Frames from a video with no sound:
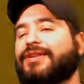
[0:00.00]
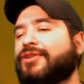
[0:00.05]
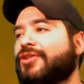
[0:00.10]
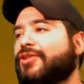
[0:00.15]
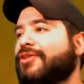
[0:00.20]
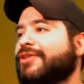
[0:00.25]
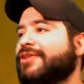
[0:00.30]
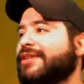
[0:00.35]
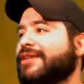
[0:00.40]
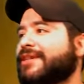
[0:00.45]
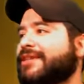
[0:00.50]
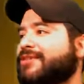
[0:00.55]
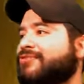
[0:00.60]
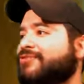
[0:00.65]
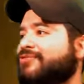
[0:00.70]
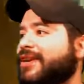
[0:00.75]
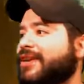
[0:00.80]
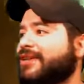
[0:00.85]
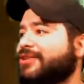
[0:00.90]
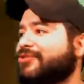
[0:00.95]
goodness
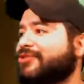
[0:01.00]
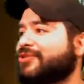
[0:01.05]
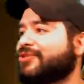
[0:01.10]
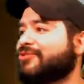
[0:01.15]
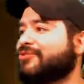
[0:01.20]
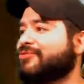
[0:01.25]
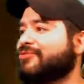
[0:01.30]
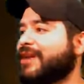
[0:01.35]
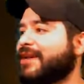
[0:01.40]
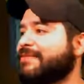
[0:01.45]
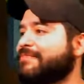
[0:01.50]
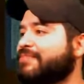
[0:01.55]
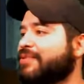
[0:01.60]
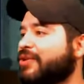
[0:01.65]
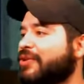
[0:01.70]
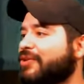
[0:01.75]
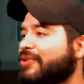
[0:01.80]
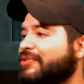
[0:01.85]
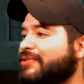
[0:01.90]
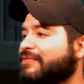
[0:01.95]
gracious, great
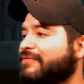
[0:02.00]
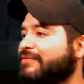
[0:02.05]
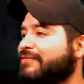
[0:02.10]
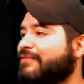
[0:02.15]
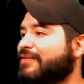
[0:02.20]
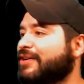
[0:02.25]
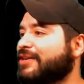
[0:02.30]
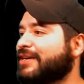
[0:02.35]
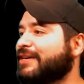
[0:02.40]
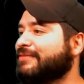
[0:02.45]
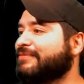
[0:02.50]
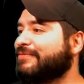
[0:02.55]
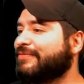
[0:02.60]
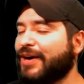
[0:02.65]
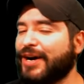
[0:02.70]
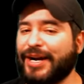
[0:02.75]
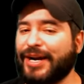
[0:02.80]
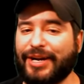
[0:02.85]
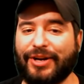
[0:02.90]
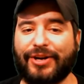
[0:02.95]
balls of fucking
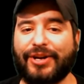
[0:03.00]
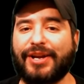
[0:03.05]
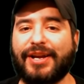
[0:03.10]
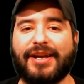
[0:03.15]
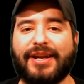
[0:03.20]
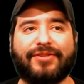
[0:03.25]
fire.